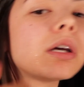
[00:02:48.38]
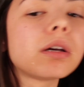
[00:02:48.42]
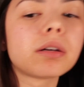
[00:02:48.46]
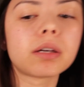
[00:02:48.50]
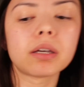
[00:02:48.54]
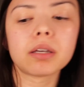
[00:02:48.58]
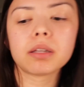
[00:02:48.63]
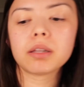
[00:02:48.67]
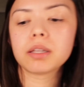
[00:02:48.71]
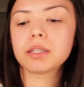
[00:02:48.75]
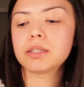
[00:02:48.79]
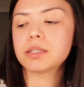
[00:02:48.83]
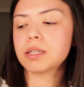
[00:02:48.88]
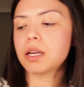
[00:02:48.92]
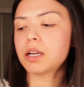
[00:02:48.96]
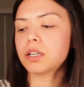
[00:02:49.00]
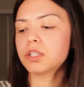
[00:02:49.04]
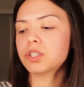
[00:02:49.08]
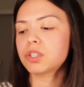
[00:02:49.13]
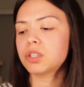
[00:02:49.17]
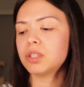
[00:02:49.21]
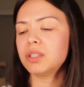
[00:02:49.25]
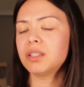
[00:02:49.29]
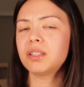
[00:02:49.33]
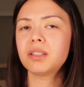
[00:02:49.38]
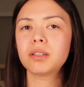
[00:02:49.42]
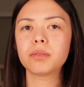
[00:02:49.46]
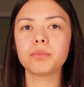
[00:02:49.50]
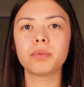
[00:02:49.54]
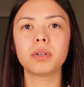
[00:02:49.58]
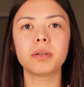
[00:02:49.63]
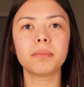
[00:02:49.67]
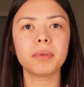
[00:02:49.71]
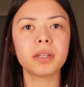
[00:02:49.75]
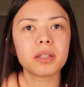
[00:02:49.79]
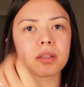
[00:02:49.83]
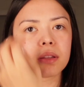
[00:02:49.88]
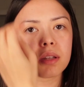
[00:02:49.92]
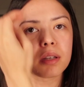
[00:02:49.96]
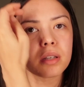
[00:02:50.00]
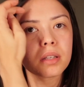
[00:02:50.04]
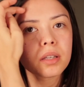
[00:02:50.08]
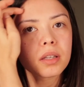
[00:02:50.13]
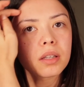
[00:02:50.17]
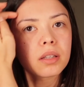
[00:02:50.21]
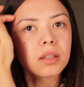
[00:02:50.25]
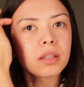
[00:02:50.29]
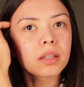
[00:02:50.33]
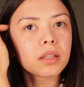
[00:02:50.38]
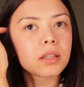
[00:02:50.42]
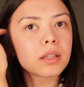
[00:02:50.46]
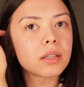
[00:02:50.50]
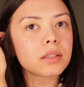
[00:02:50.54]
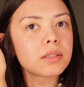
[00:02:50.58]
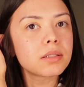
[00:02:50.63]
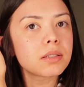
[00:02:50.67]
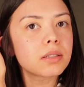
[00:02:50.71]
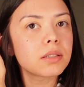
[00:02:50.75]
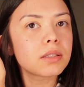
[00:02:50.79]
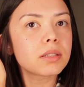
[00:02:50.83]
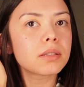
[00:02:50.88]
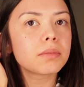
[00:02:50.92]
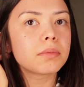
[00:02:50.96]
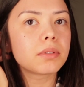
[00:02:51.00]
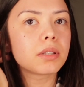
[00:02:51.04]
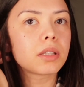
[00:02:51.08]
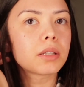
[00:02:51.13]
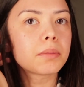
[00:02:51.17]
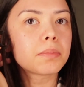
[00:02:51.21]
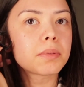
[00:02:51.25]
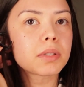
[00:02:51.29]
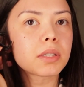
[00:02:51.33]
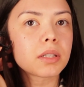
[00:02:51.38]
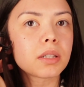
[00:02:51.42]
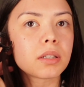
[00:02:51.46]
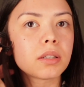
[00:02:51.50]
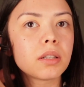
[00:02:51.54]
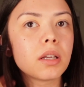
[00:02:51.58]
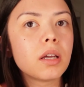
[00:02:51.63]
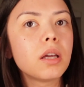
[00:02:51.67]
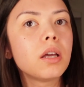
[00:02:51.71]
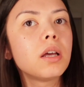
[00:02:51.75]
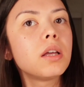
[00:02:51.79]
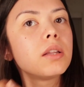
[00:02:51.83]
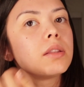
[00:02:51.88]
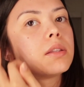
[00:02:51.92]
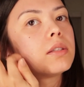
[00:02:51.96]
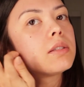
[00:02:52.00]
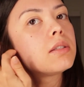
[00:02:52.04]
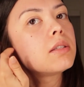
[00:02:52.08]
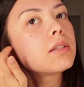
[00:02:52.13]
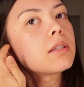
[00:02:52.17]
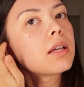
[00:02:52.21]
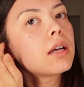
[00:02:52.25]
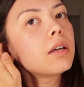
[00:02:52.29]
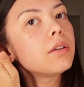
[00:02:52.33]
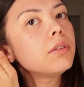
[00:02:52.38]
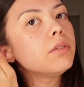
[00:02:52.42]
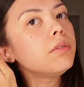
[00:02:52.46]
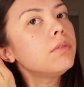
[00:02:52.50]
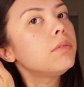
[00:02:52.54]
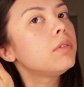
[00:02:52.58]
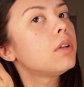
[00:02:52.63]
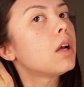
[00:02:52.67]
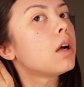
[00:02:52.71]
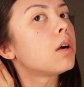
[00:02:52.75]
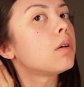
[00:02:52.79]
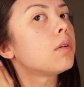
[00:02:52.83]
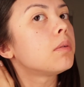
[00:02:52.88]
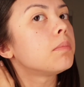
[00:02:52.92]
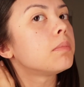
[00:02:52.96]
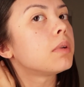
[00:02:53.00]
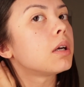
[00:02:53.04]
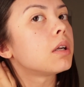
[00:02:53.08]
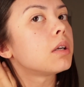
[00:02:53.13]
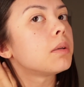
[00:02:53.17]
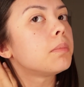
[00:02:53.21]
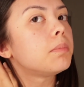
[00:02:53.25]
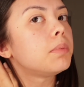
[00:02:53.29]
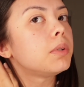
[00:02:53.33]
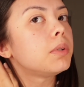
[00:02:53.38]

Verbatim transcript: Okay, let's actually get, what am I thinking? Like, let's get some clips in. This is how you know I'm not a